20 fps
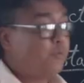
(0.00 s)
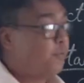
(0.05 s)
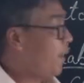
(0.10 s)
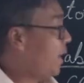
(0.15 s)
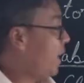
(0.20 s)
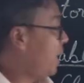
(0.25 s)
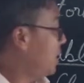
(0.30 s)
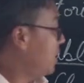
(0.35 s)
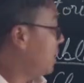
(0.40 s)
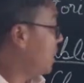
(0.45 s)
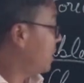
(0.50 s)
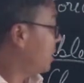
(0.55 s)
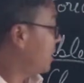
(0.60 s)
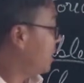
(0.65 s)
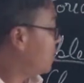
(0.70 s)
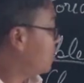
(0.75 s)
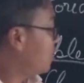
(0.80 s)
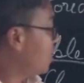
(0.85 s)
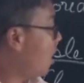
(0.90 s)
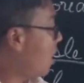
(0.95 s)
friend, that
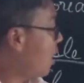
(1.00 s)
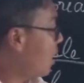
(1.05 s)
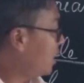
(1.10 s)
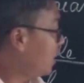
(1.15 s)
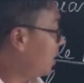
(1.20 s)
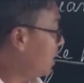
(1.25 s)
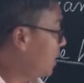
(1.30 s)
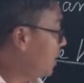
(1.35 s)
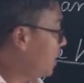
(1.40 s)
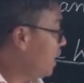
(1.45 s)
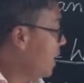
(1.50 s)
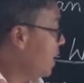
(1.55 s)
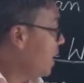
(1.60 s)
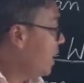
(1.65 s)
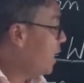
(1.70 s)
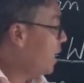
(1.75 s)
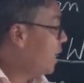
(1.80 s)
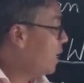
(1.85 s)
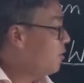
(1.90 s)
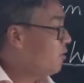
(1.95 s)
is Arthur
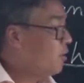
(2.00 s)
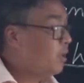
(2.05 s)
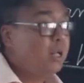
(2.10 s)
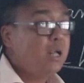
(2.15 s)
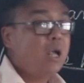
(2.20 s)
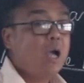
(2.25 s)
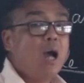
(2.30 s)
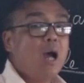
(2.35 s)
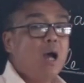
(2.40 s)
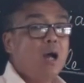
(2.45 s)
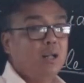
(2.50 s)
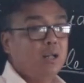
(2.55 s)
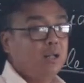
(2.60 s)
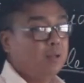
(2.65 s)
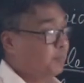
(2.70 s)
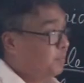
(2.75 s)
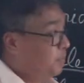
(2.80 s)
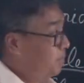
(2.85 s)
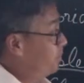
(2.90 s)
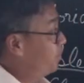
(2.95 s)
Henry
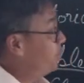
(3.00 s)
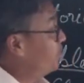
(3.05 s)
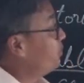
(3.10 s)
Hallam,